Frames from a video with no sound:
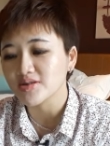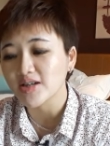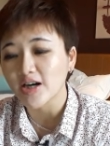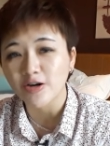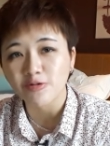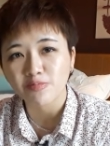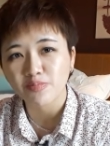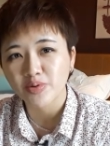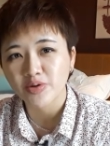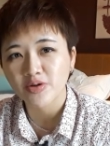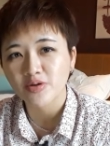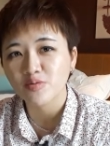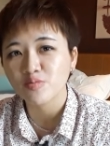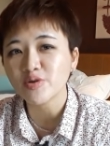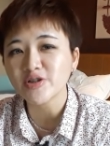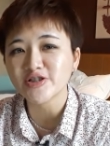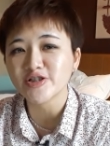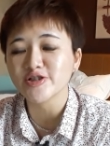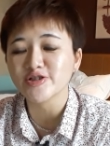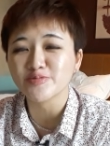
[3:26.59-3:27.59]
scalp,
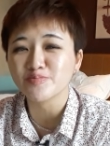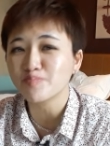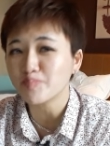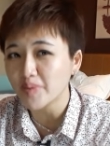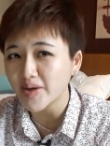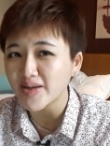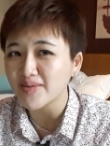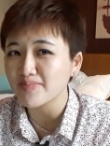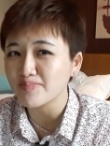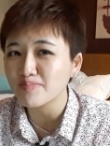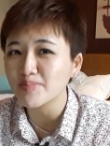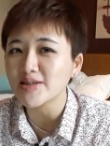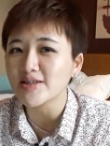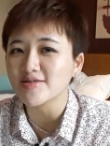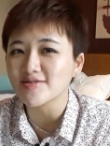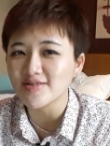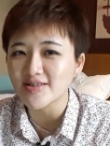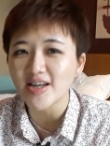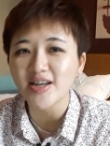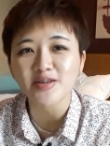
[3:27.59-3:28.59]
which is big
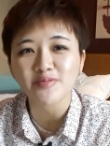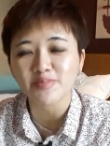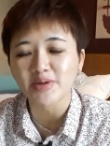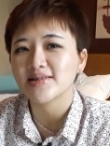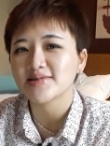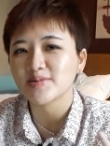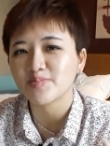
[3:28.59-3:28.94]
mistake.